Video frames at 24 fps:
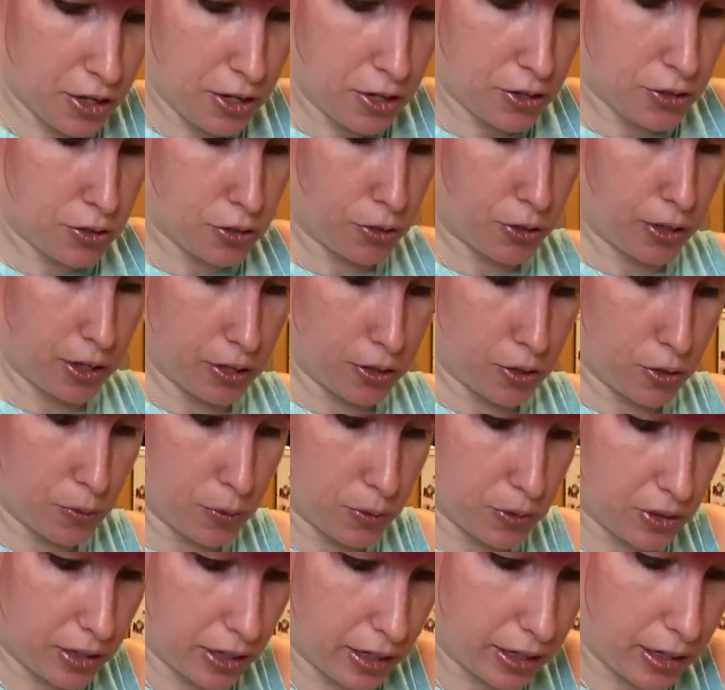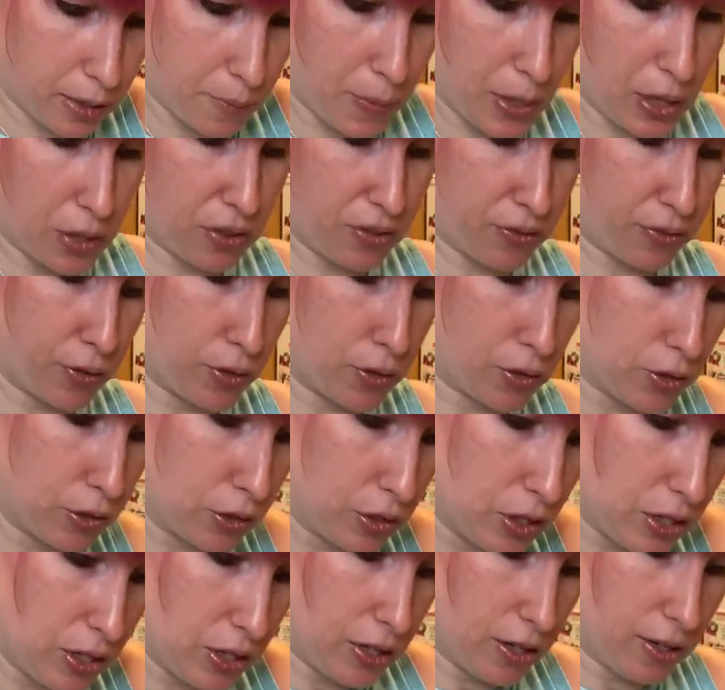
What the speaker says: so that no one's getting a mouthful